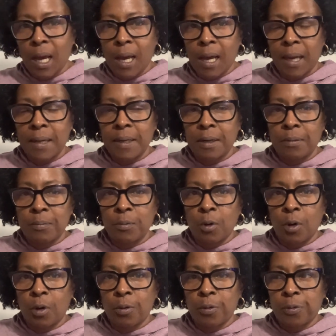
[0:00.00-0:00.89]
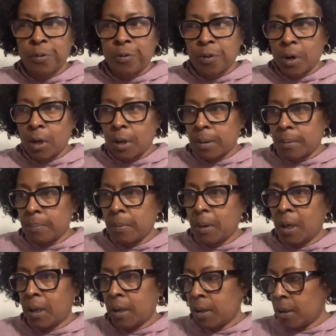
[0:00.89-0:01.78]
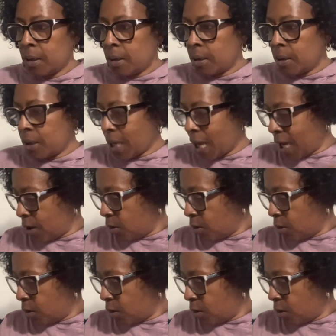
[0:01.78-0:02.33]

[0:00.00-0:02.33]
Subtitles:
item I